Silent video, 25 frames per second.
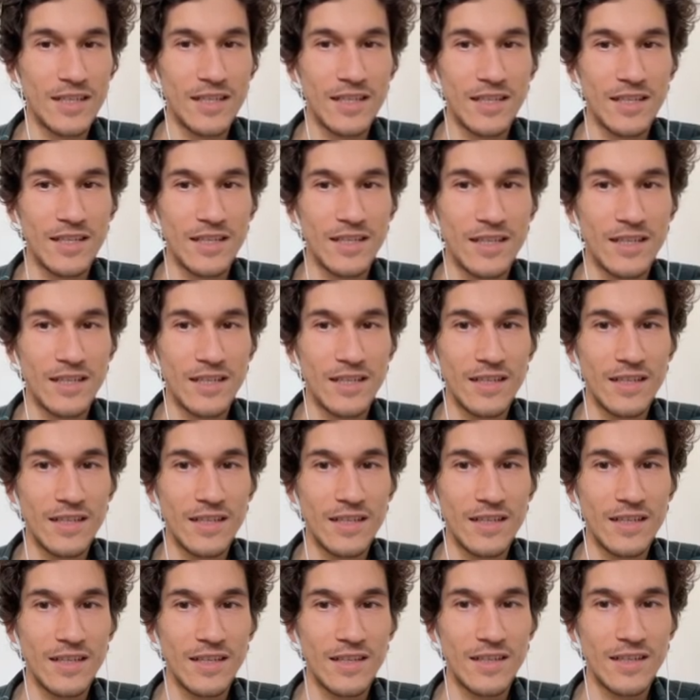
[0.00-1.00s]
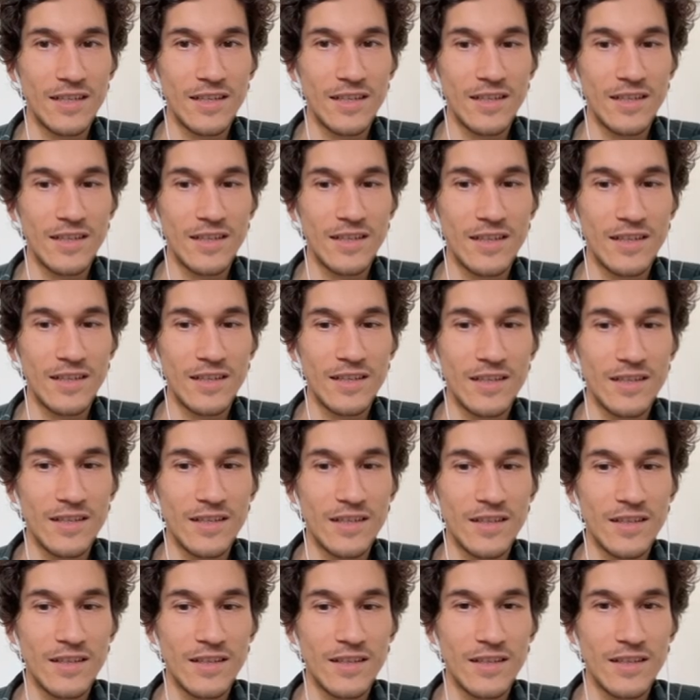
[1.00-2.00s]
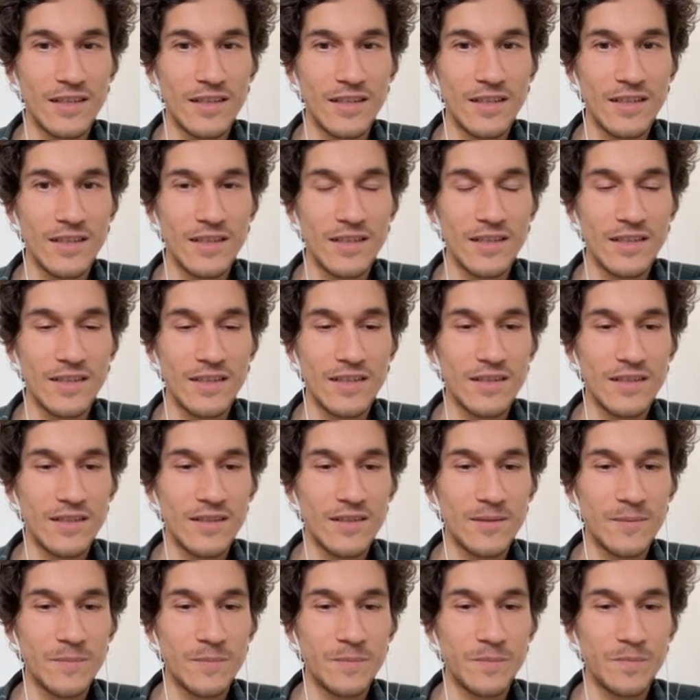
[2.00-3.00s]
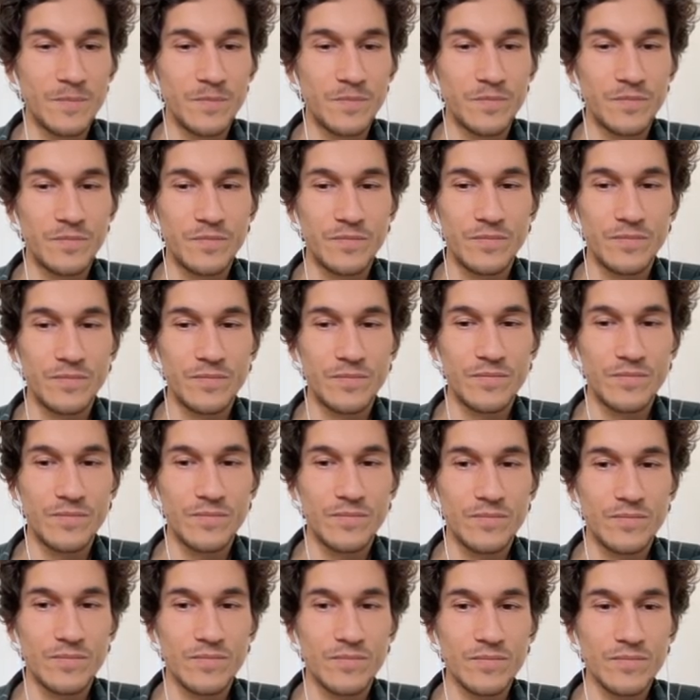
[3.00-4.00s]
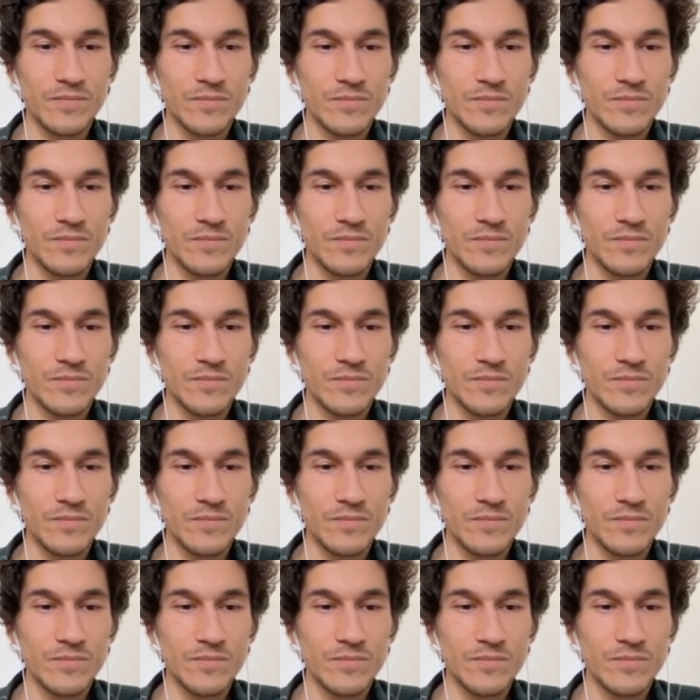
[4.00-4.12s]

Nobody speaks.